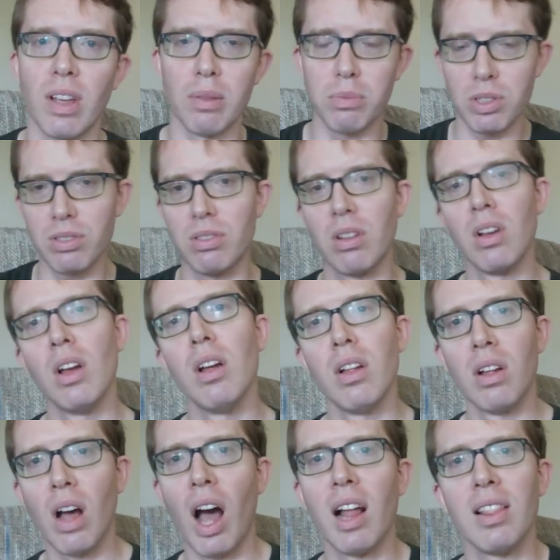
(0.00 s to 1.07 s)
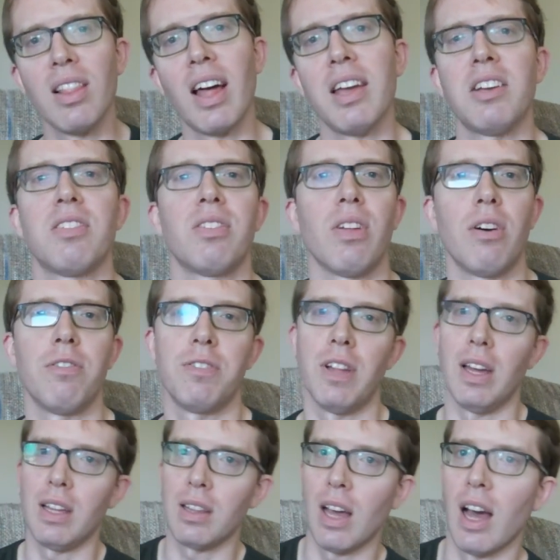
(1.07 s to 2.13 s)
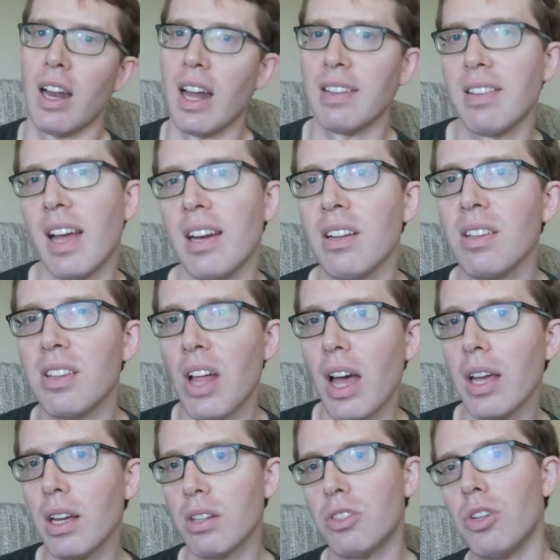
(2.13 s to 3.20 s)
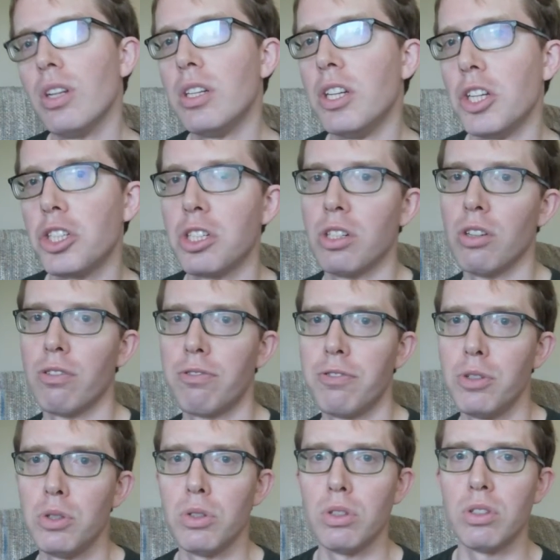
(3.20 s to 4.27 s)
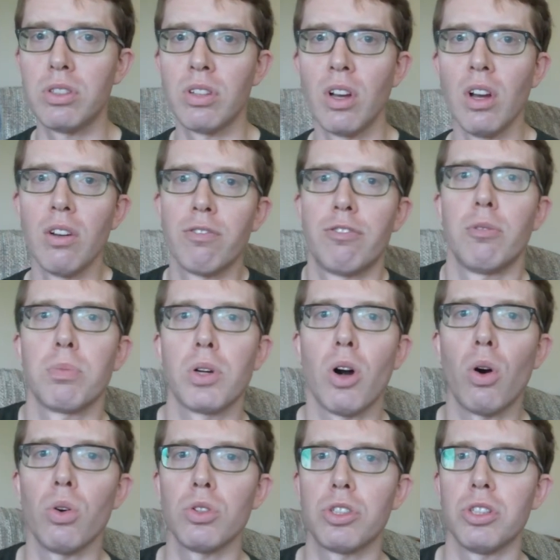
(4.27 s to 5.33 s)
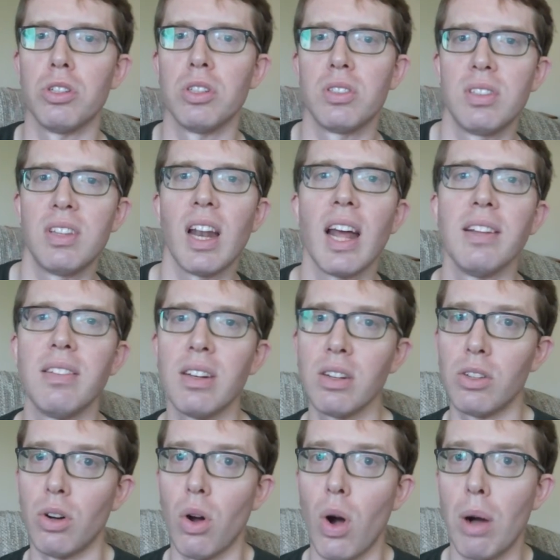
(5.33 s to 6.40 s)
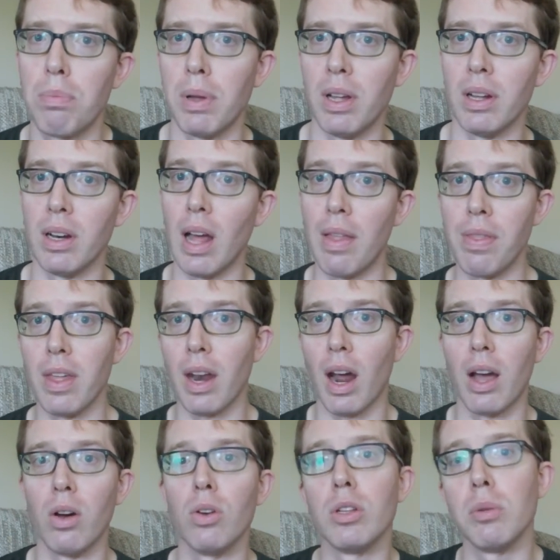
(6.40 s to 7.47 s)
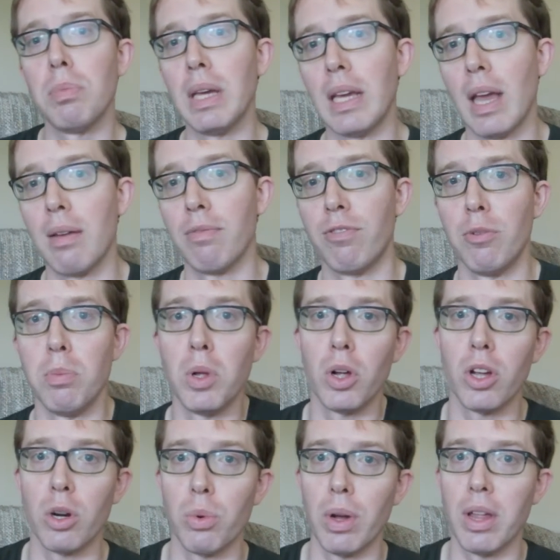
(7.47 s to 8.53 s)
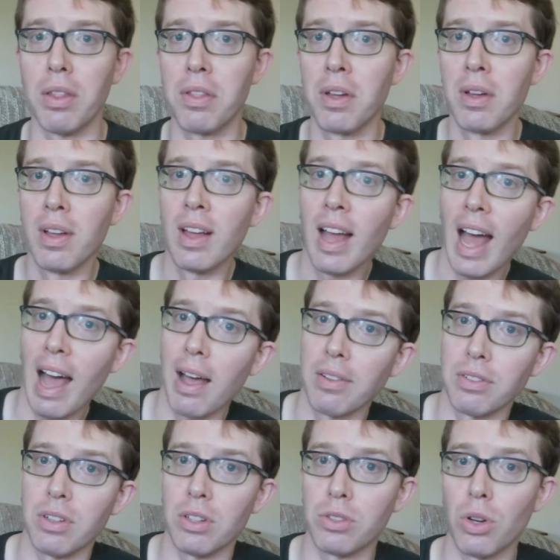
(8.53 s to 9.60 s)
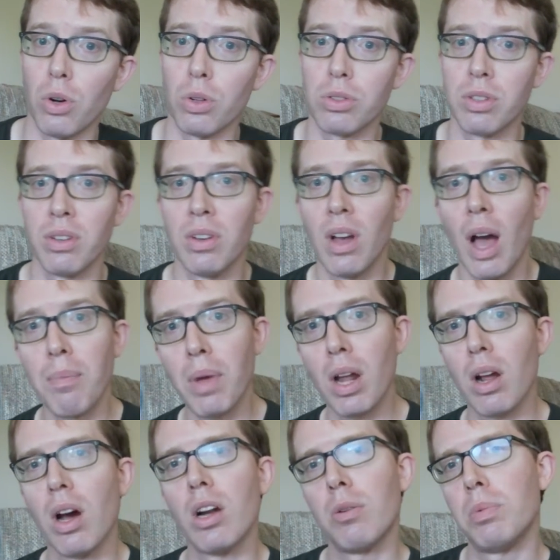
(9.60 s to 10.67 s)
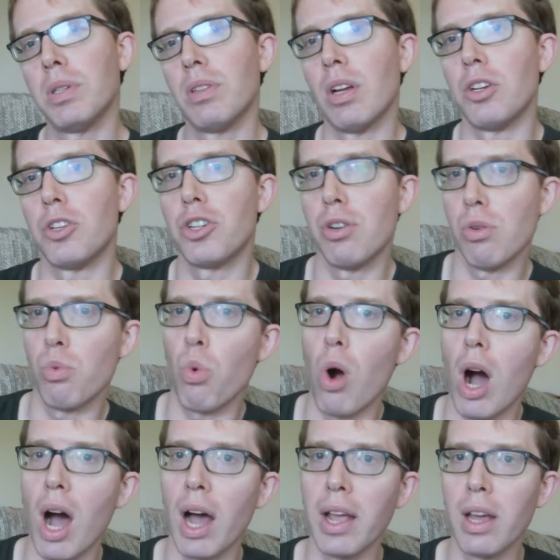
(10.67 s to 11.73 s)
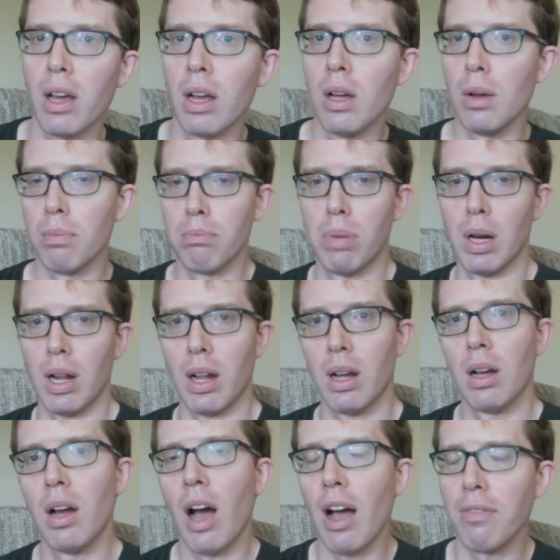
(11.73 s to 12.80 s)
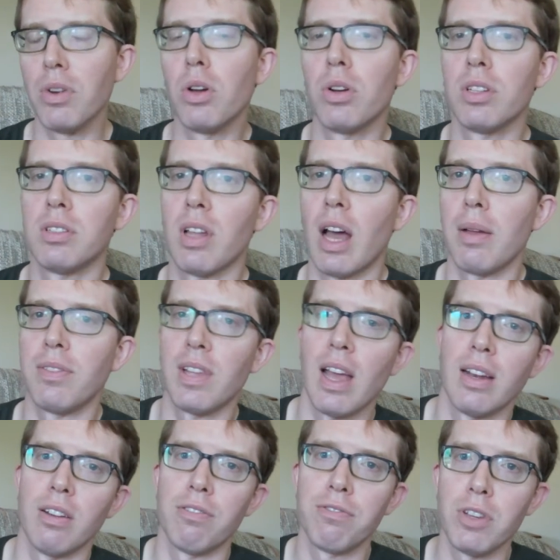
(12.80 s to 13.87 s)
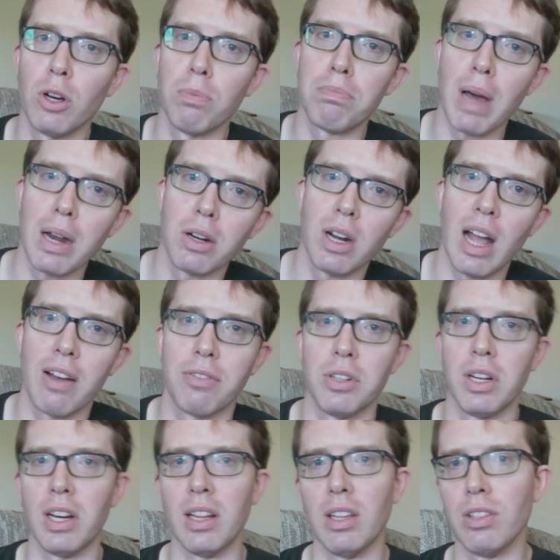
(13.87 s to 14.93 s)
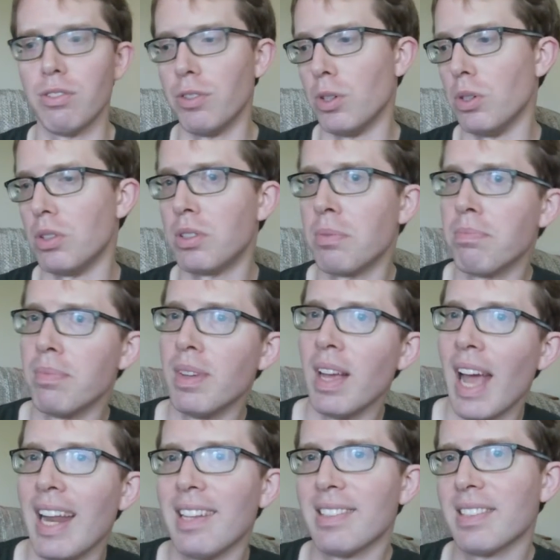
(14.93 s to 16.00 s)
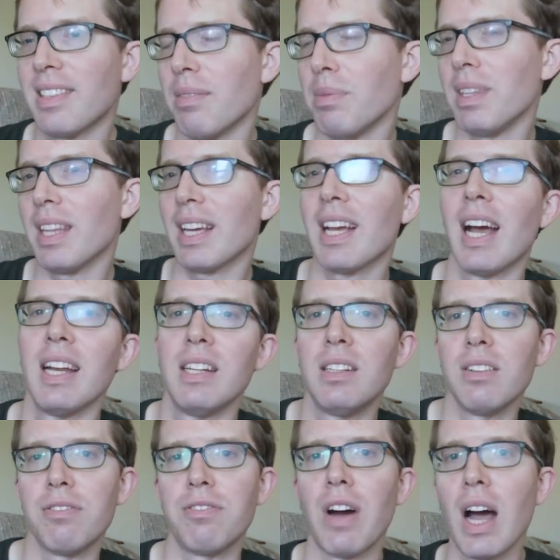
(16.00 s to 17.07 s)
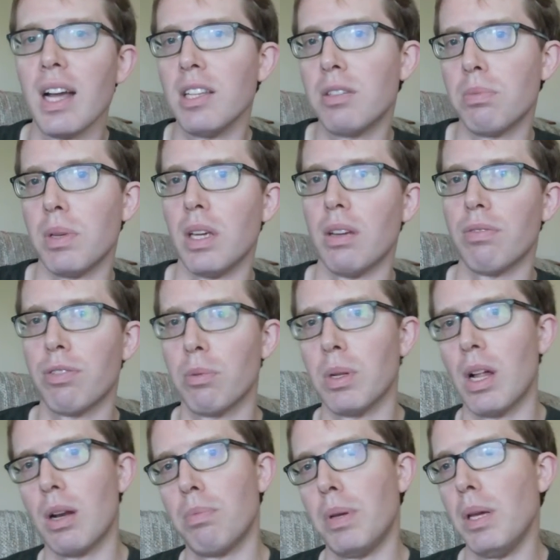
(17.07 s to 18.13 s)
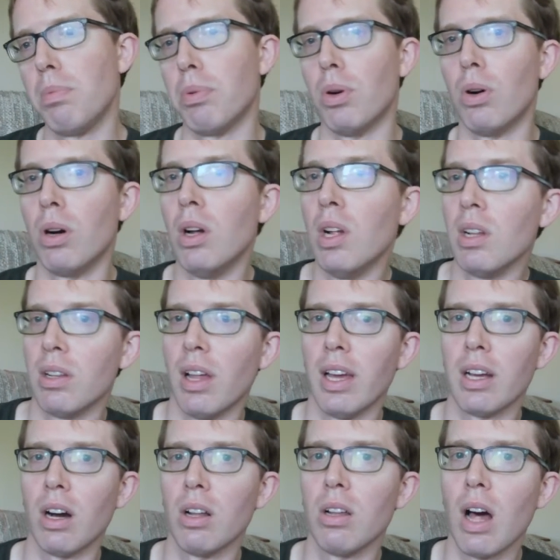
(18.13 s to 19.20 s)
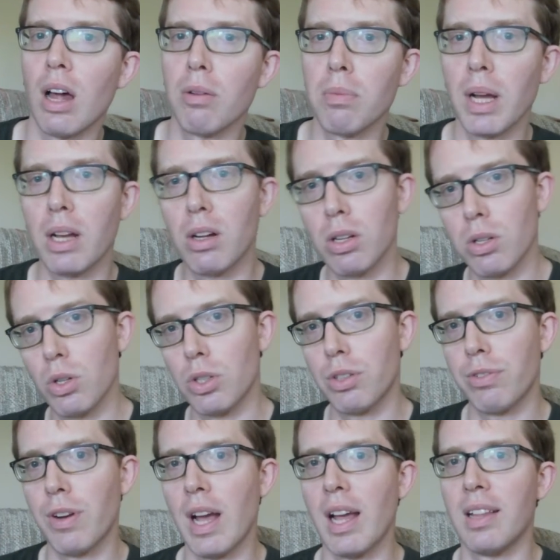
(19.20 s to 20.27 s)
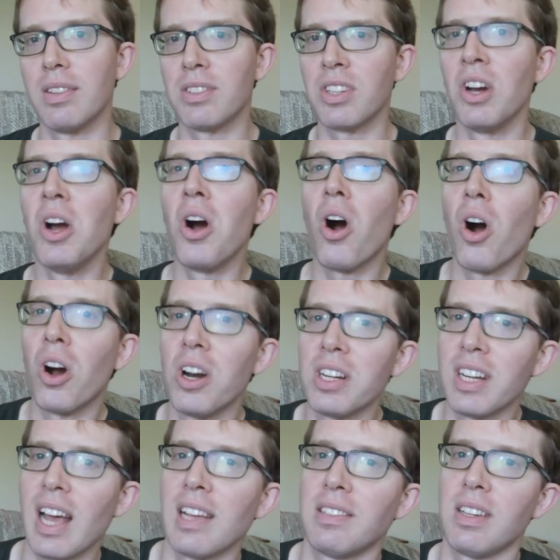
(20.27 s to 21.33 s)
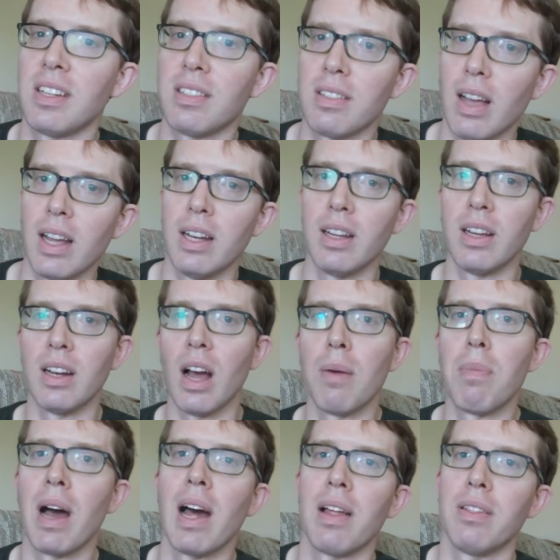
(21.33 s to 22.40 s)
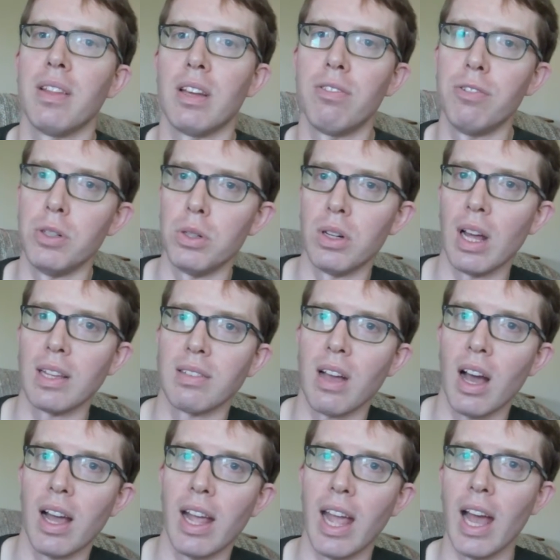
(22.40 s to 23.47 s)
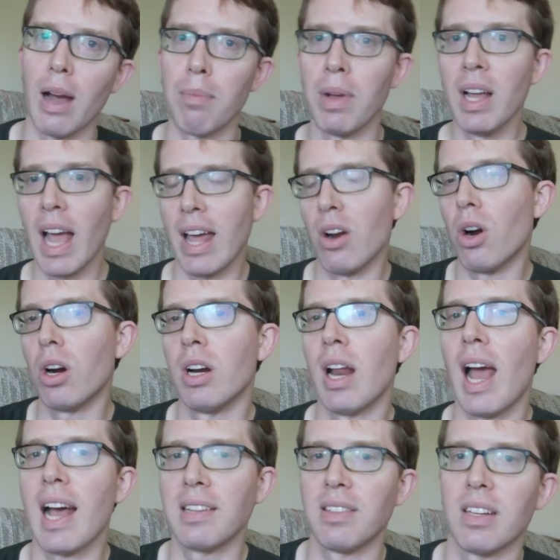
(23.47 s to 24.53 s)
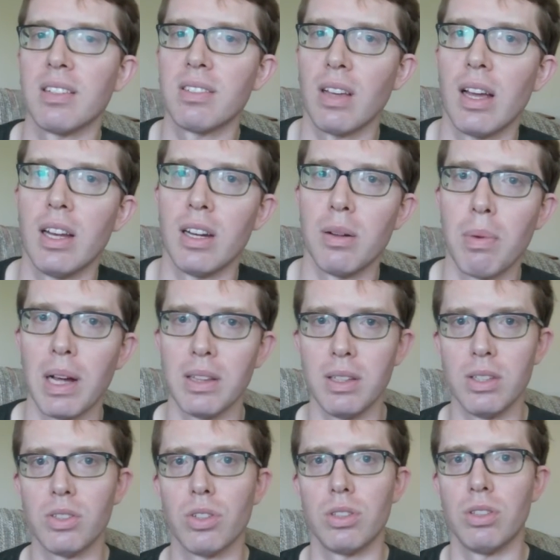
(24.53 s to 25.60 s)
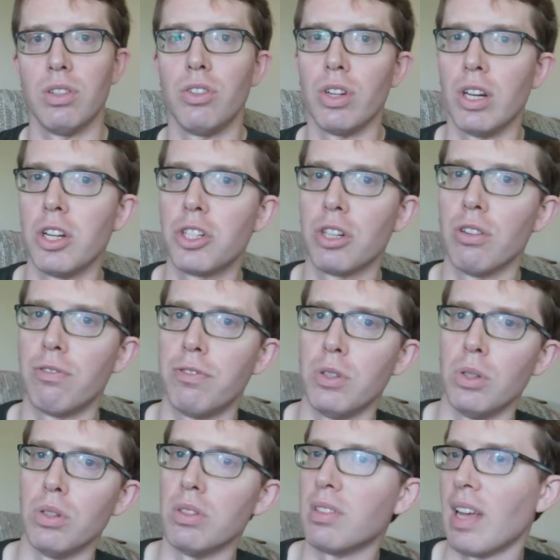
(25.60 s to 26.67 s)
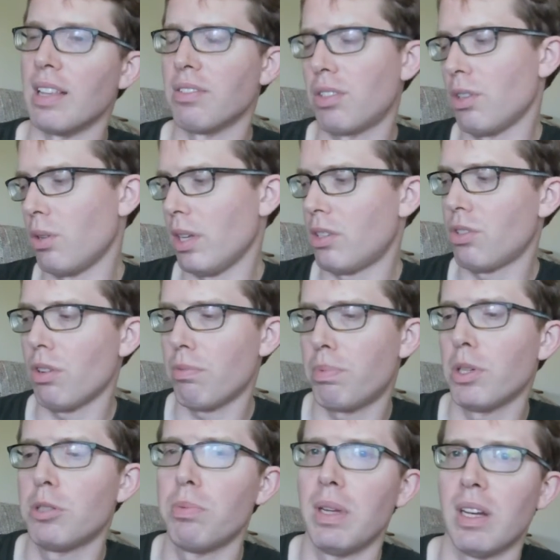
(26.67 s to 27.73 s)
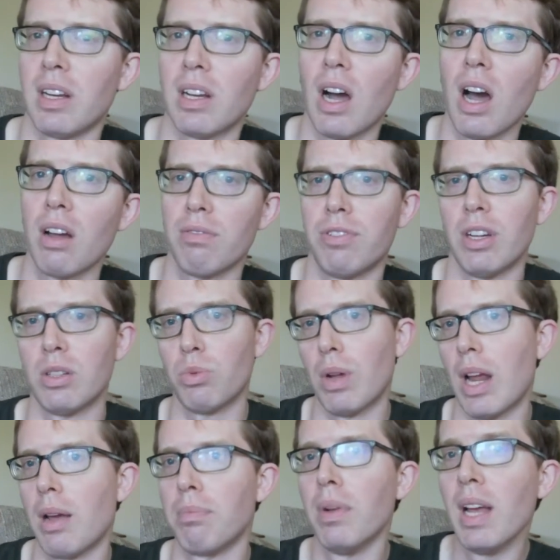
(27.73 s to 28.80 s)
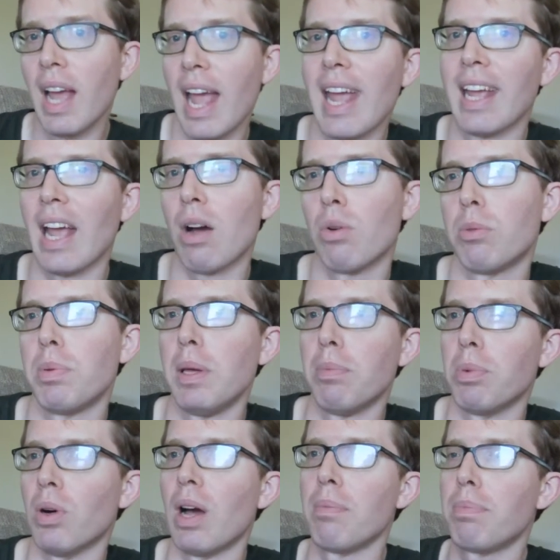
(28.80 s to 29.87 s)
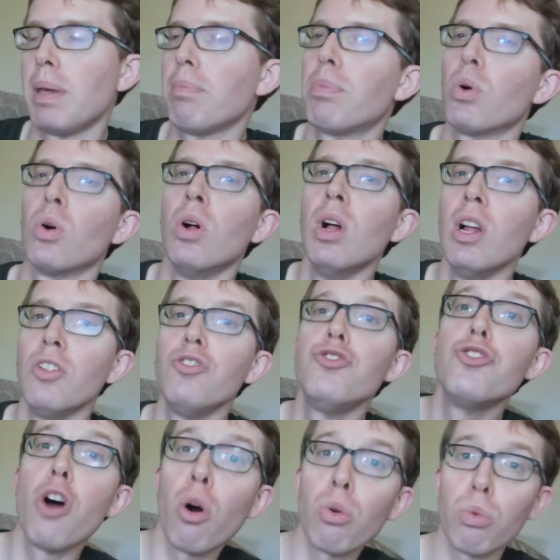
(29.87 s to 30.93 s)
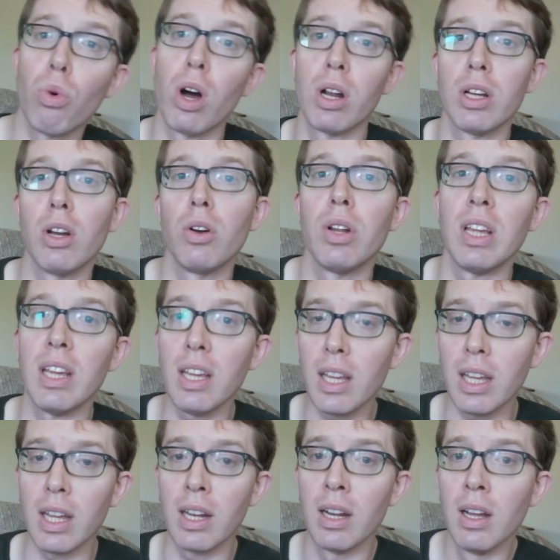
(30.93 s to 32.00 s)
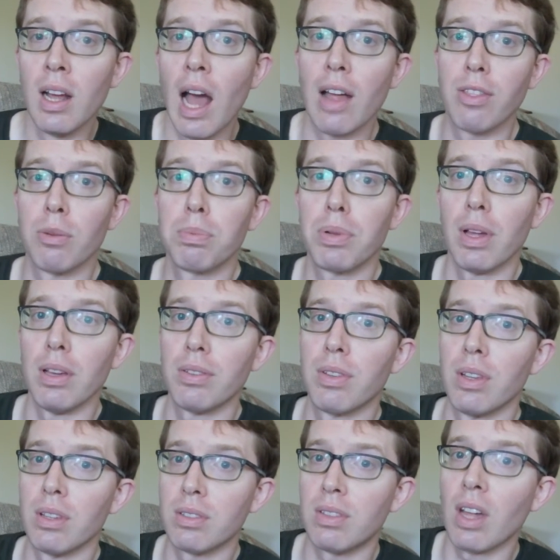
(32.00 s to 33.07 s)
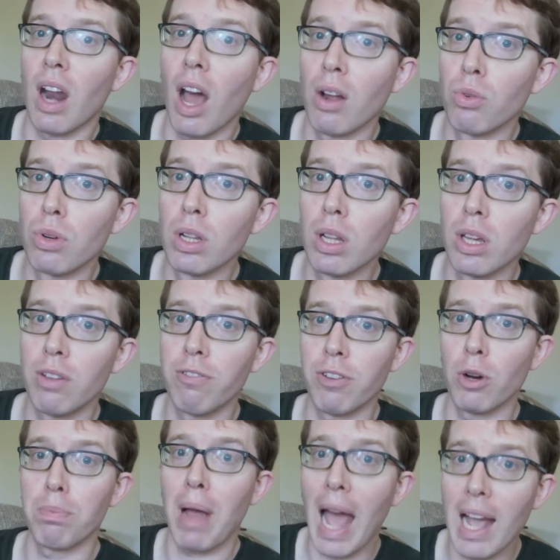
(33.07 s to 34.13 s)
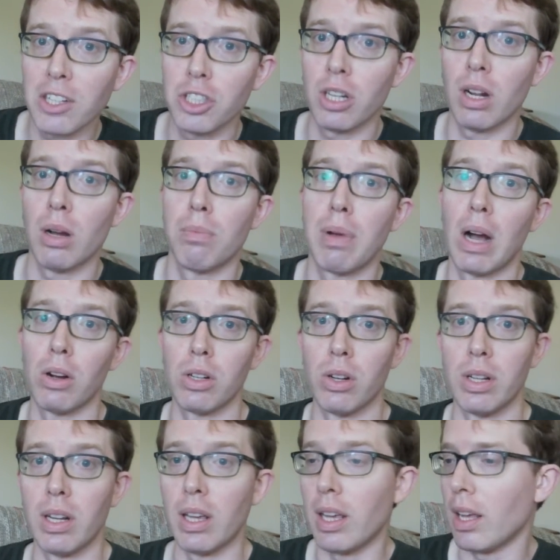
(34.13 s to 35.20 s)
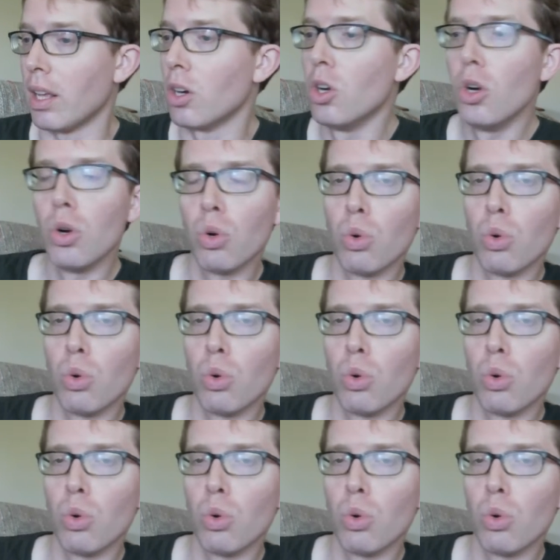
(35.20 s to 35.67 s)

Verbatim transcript: I'm just I like stuff like that. I tend to like traditional foods from cultures that I didn't grow up in and that I only became familiar with as an adult. I'm not 100% sure why, but I've noticed that I tend to feel better after eating these foods. And it's something that kind of divides me from a lot of people. Like, a lot of my close friends aren't as excited about ethnic food as I am and aren't as excited about these sorts of traditional foods. And so it sort of puts me into conflict when I'm hang out with people and people don't want to go to eat at the places that I really feel passionate about going to eat.